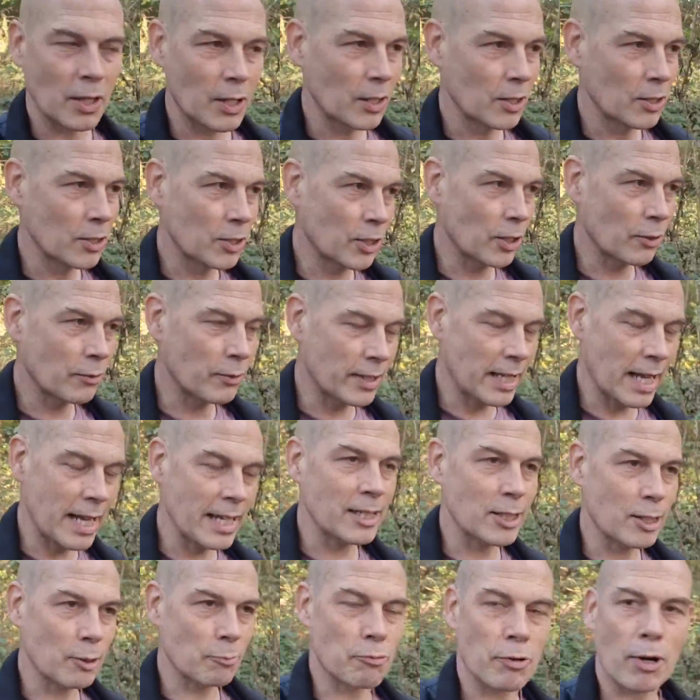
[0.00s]
So
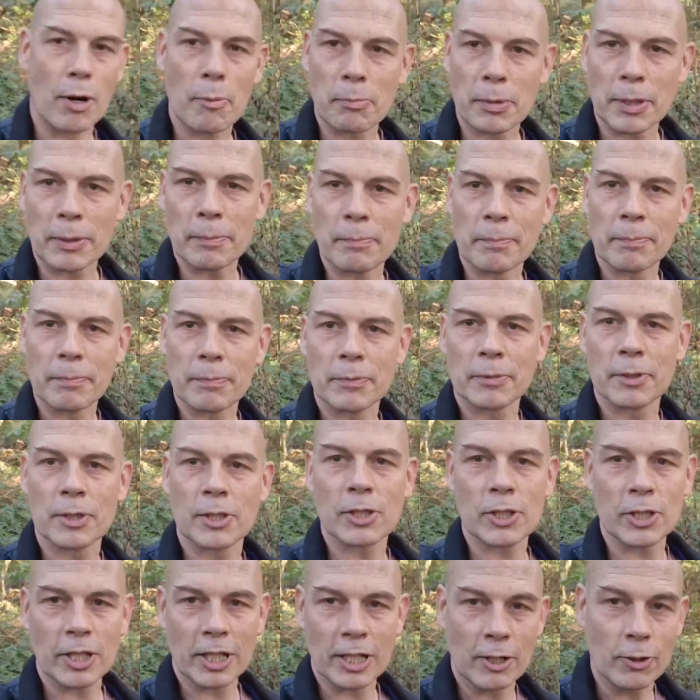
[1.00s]
there's the problem. The
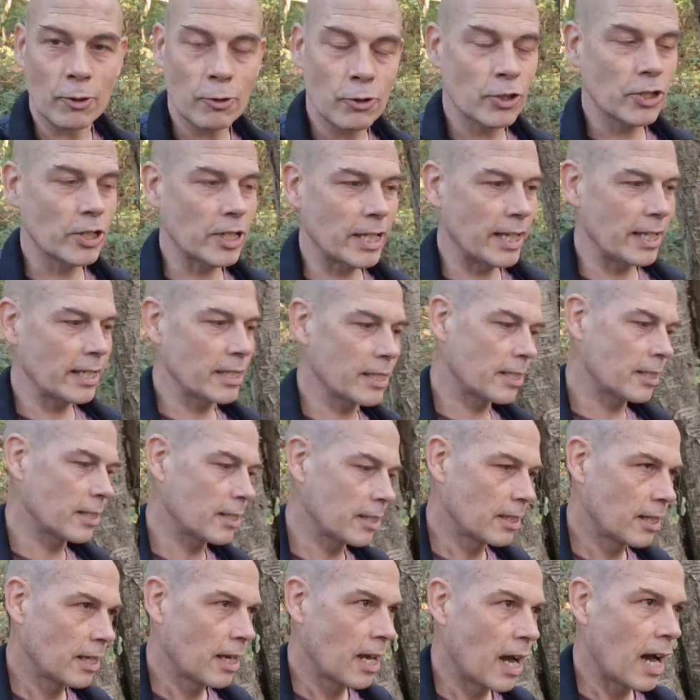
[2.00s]
solution is
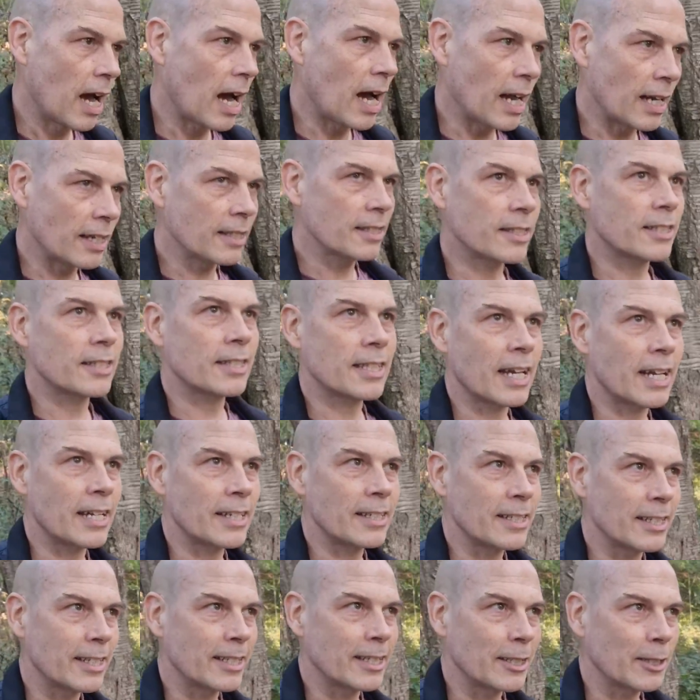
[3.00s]

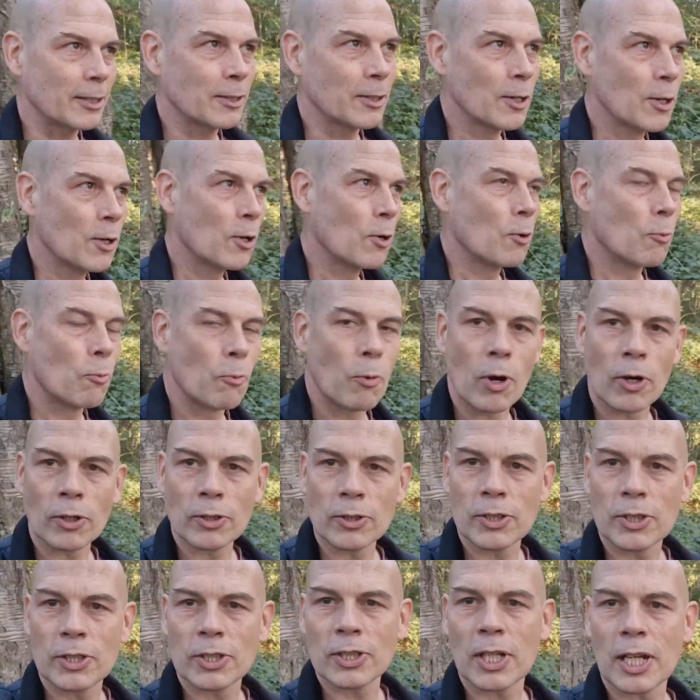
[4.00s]
understanding
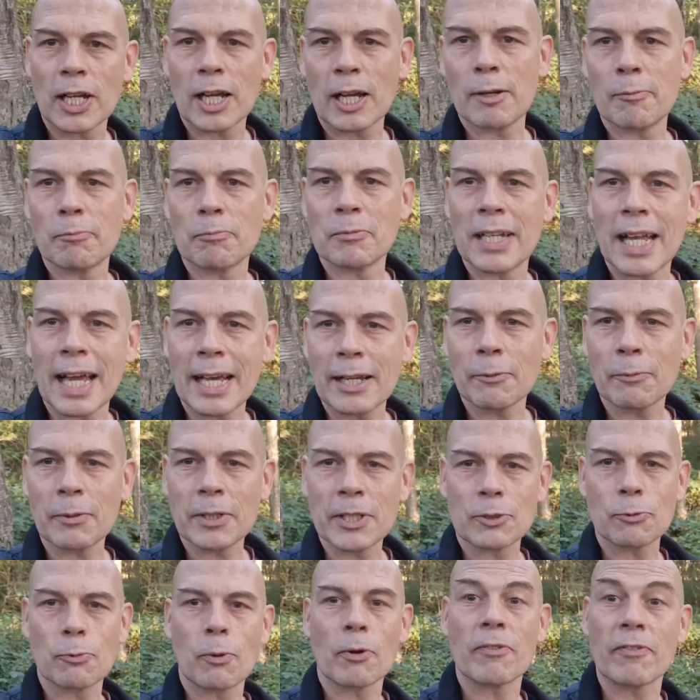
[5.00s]
what
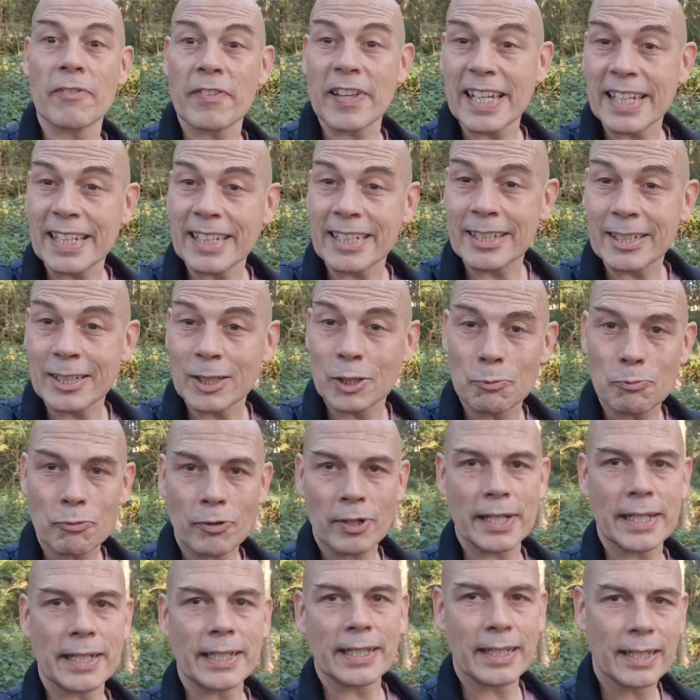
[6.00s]
language, what things
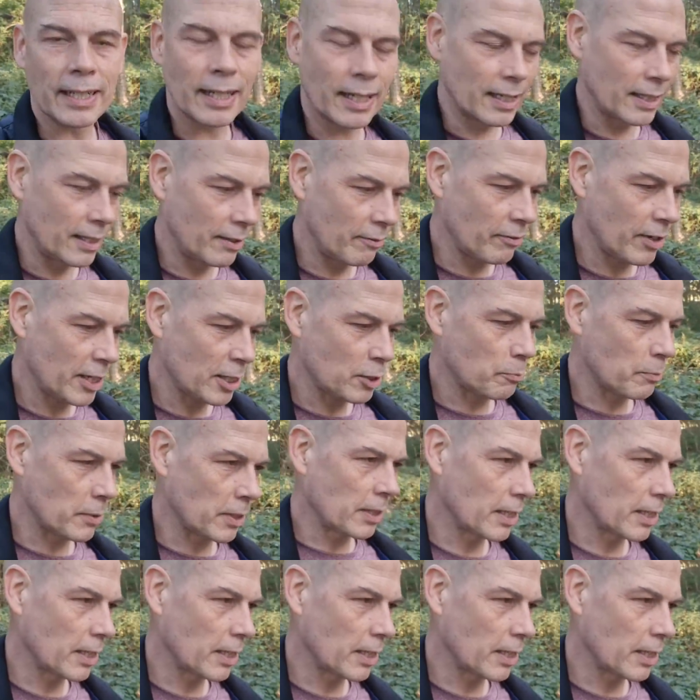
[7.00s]
bring an investment